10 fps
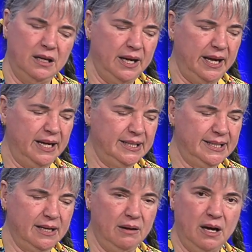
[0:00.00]

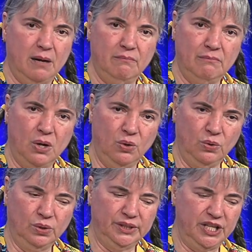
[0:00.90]
It's a
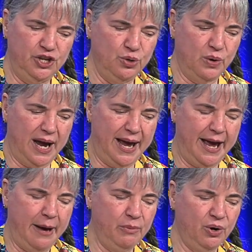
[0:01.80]
mold, and you
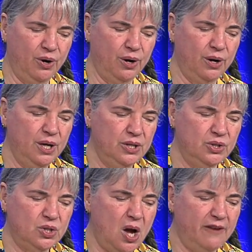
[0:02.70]
hammer
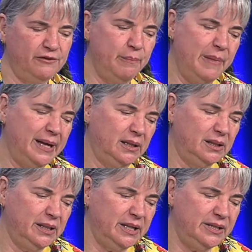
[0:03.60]
soft
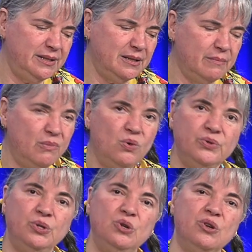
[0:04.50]
metal into the mold
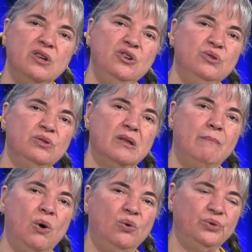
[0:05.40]
so you can use the
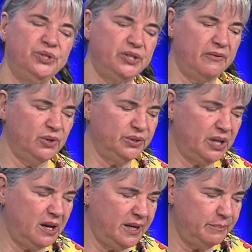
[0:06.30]
mold several
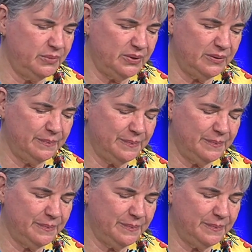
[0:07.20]
times.